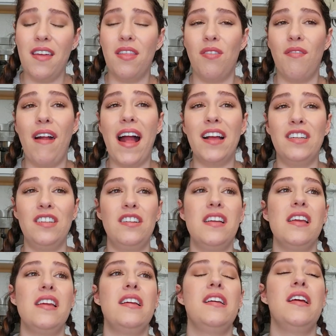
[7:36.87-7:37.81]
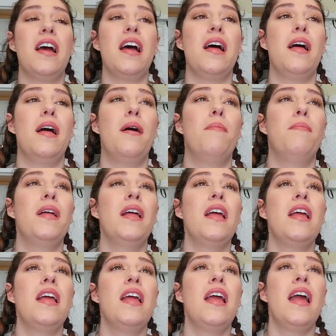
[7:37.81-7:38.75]
thrashing, and
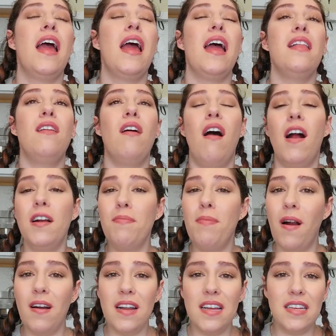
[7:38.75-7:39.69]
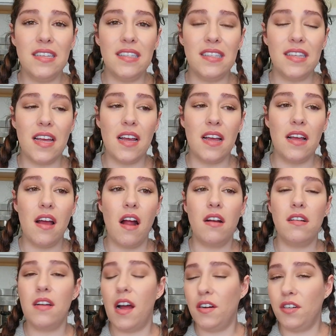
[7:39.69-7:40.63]
the hard part is
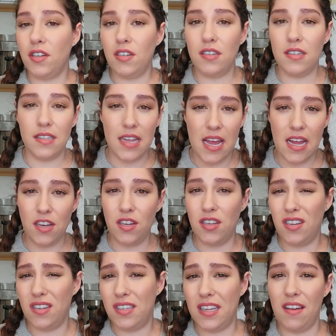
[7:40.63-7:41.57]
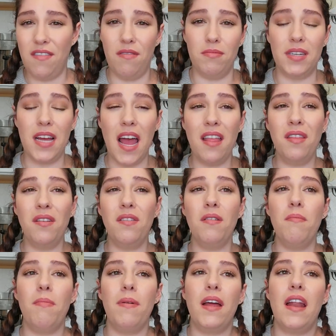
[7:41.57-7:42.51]
our doctors say to just give him
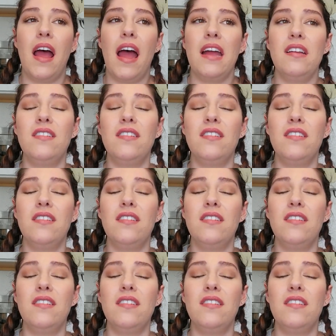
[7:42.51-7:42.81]
Tylenol, but